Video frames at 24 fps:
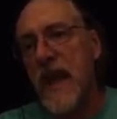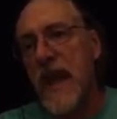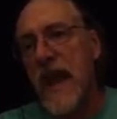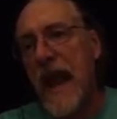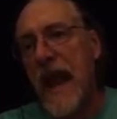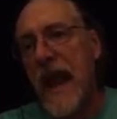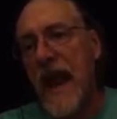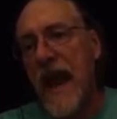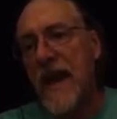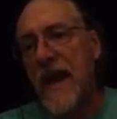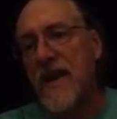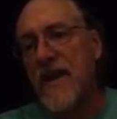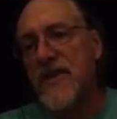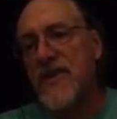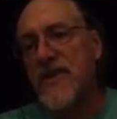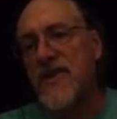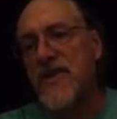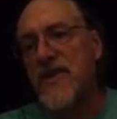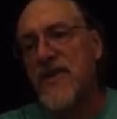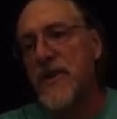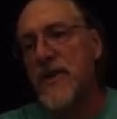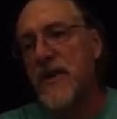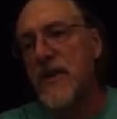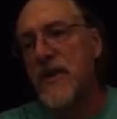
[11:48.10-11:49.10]
added
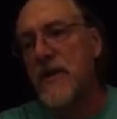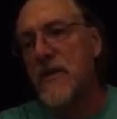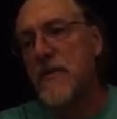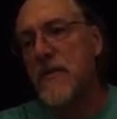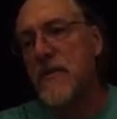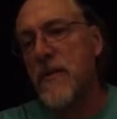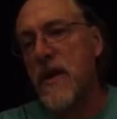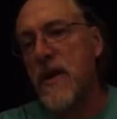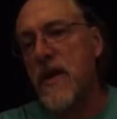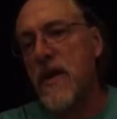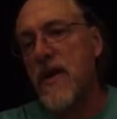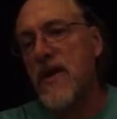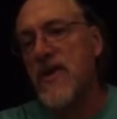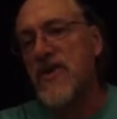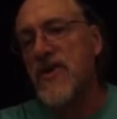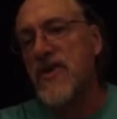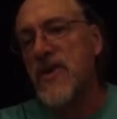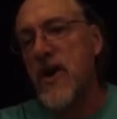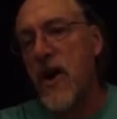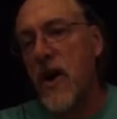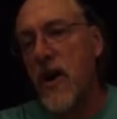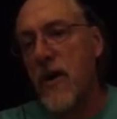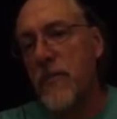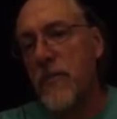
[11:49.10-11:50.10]
to the
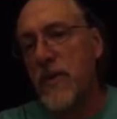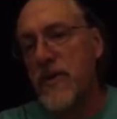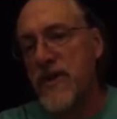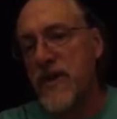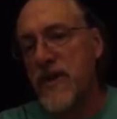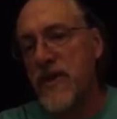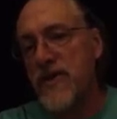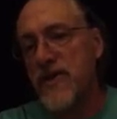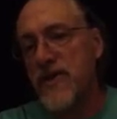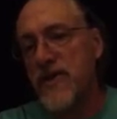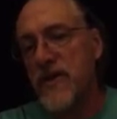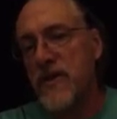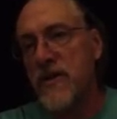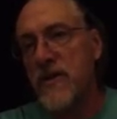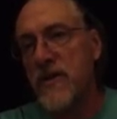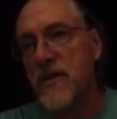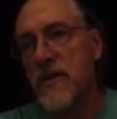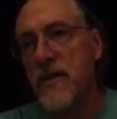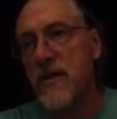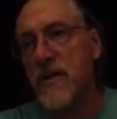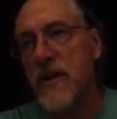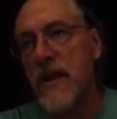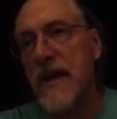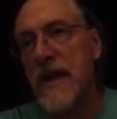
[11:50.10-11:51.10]
start position
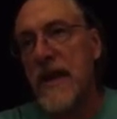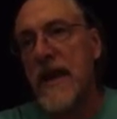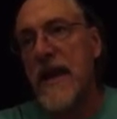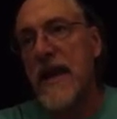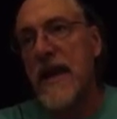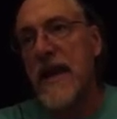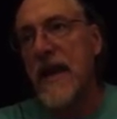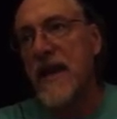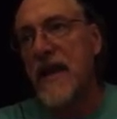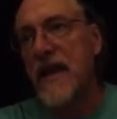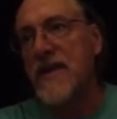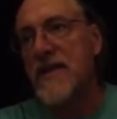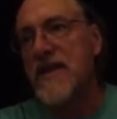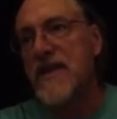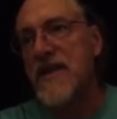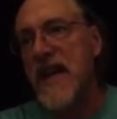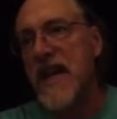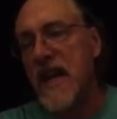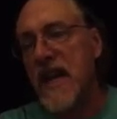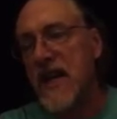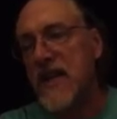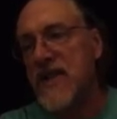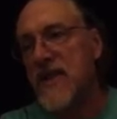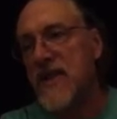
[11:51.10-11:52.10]
in
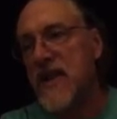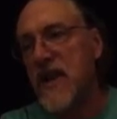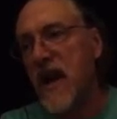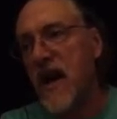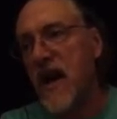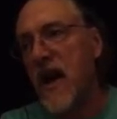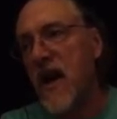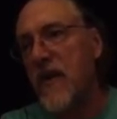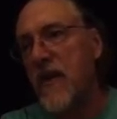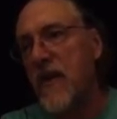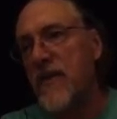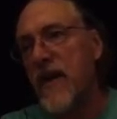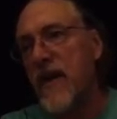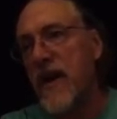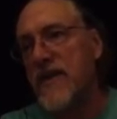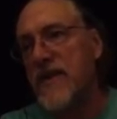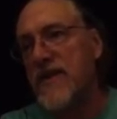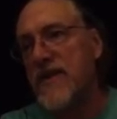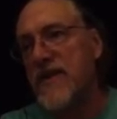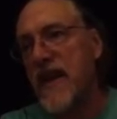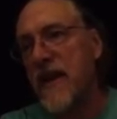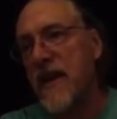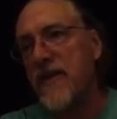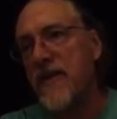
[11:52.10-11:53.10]
ticks of a
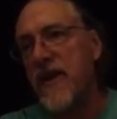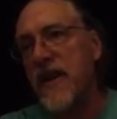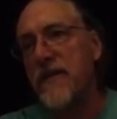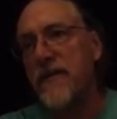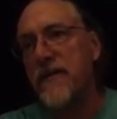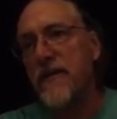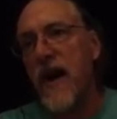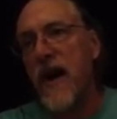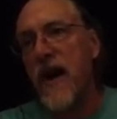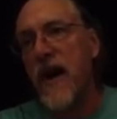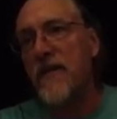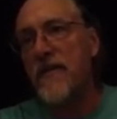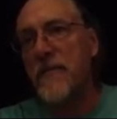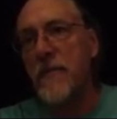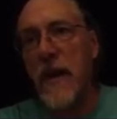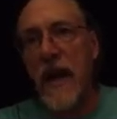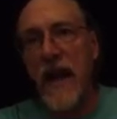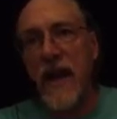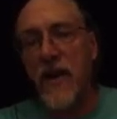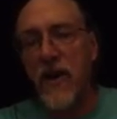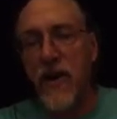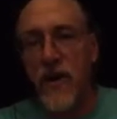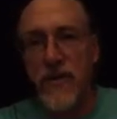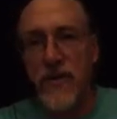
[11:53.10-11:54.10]
75
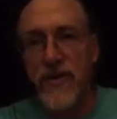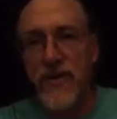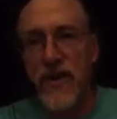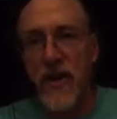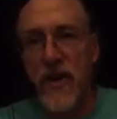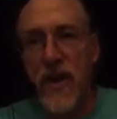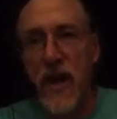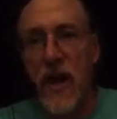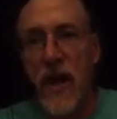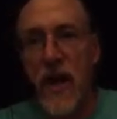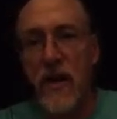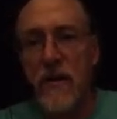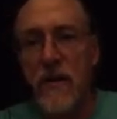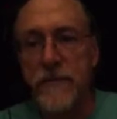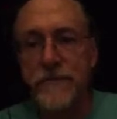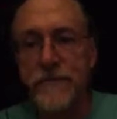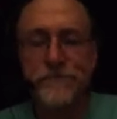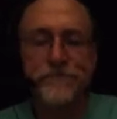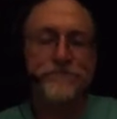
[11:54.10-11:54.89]
megahertz clock.